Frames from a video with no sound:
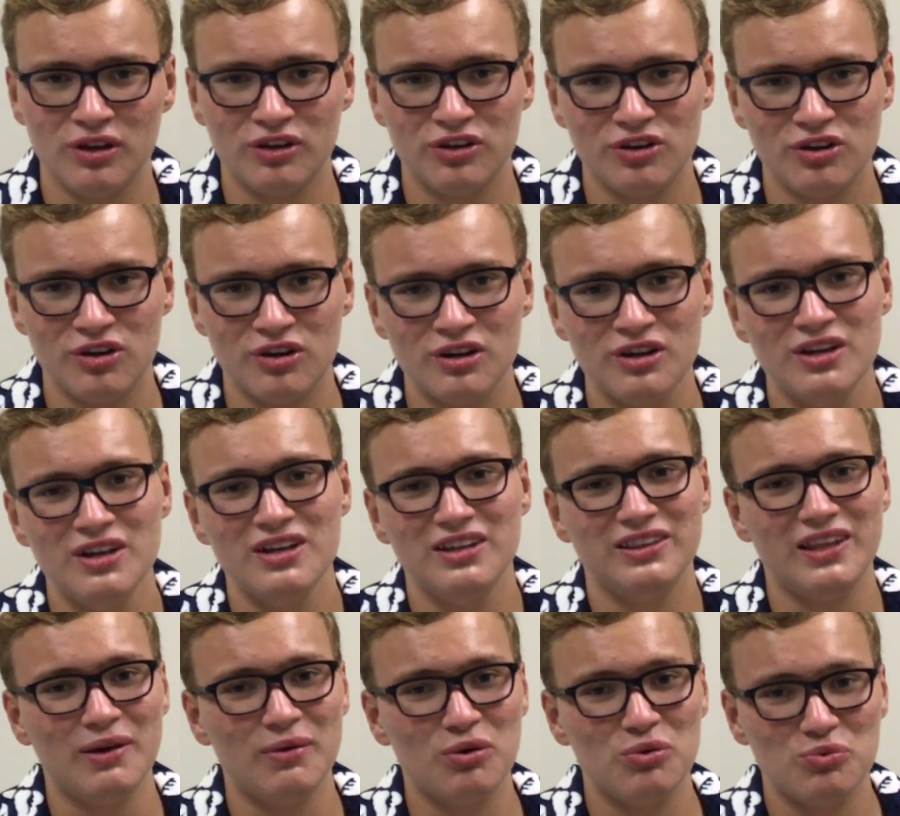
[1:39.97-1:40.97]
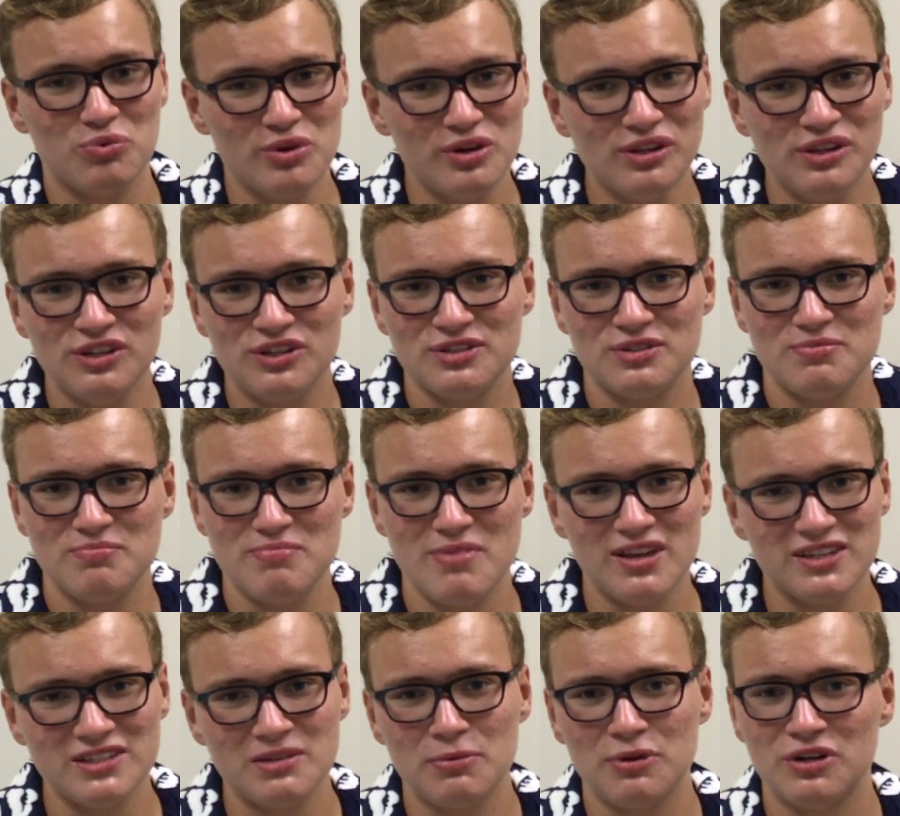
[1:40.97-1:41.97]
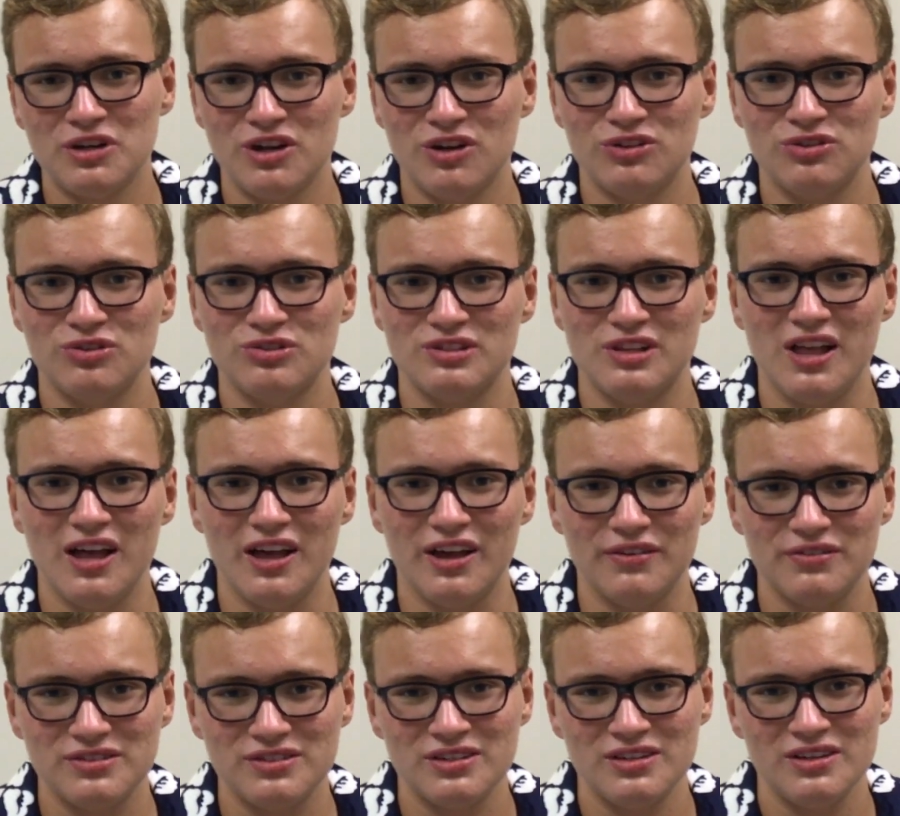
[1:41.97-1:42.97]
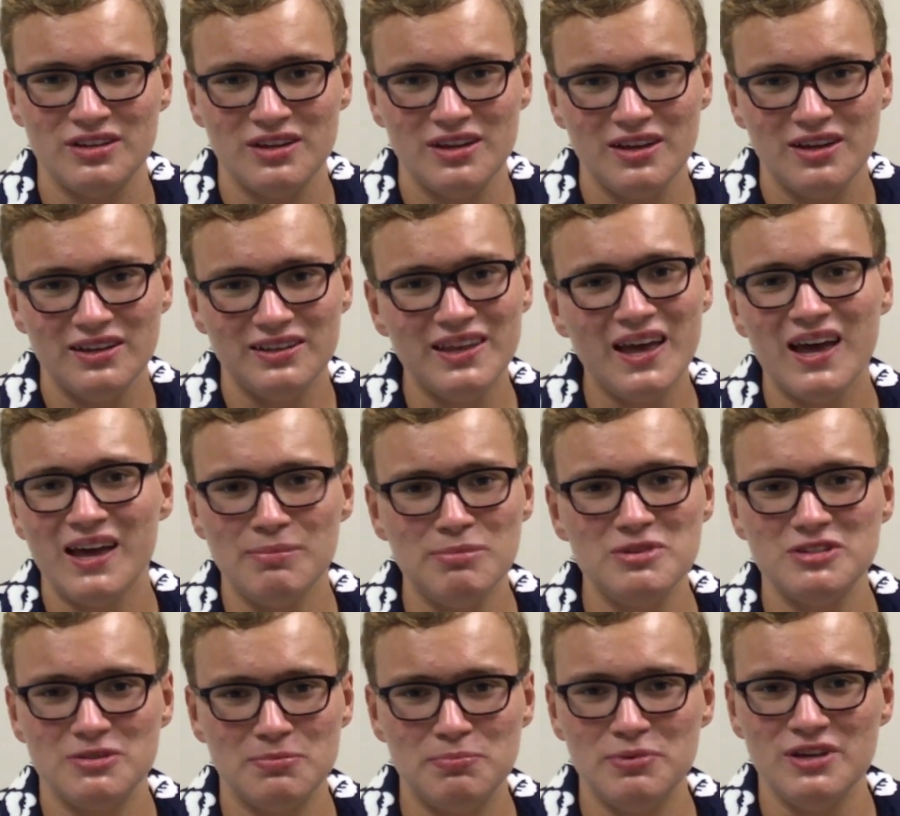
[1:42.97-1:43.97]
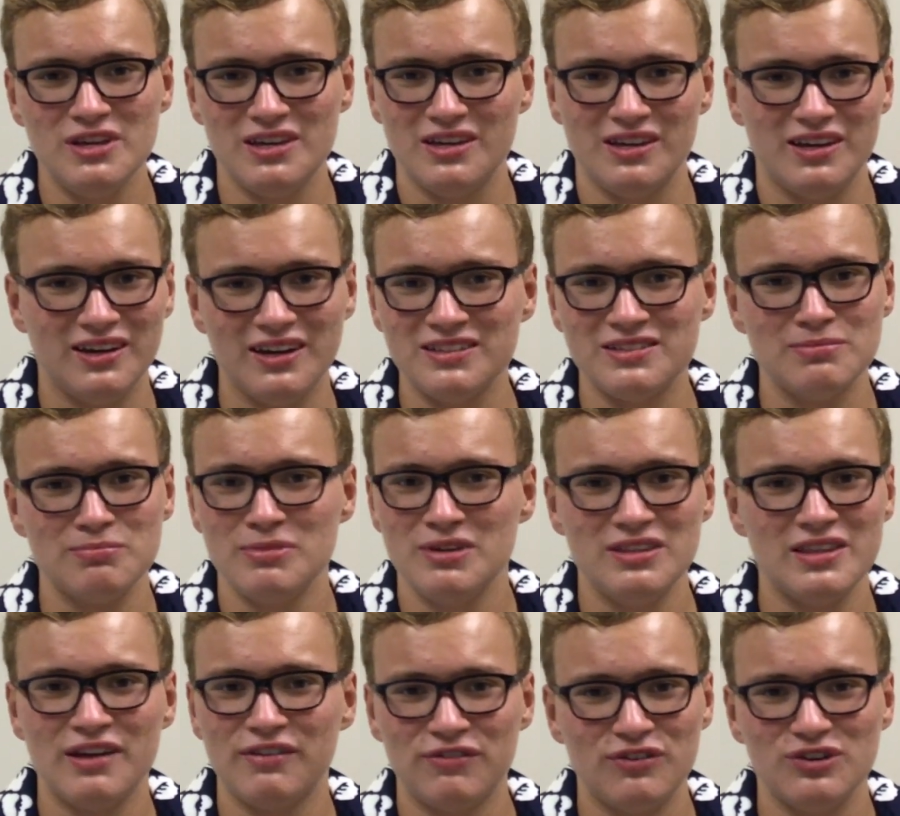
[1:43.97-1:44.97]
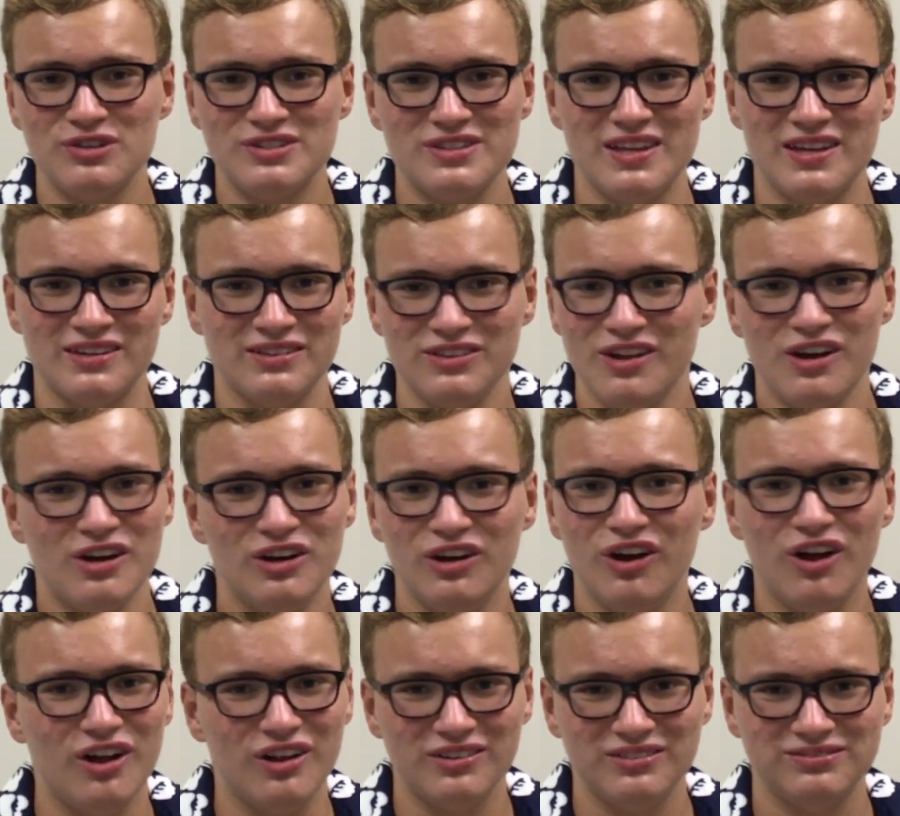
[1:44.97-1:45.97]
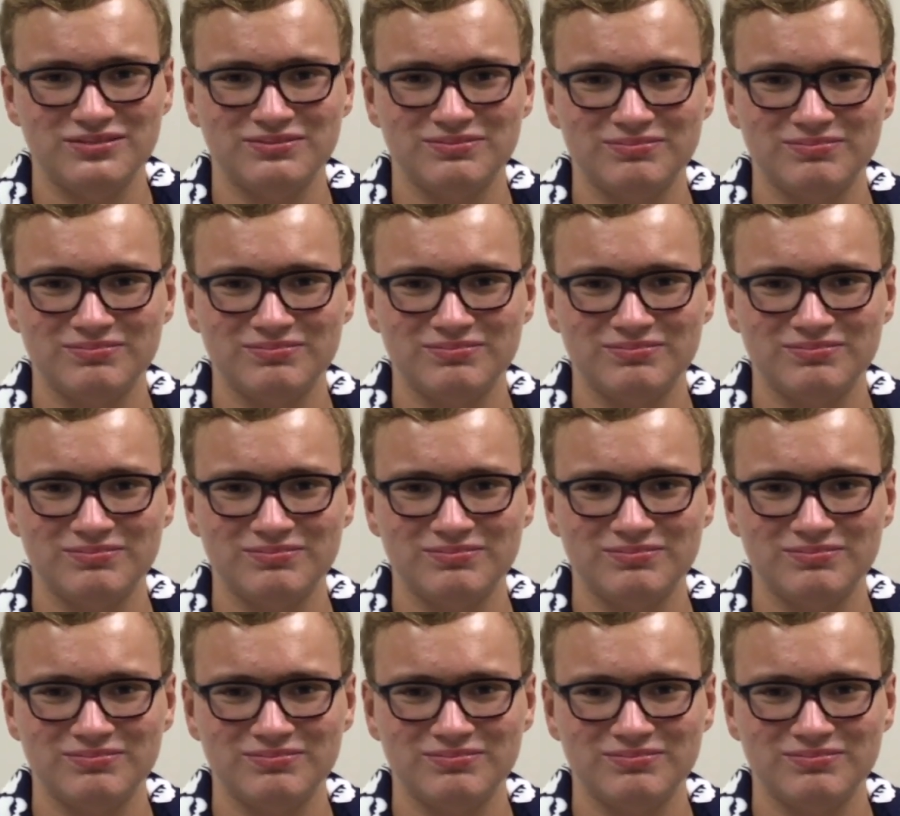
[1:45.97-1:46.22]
occur that will really just mess up our characters' lives? Yeah, it means B. It doesn't mean that first thing. Not at all.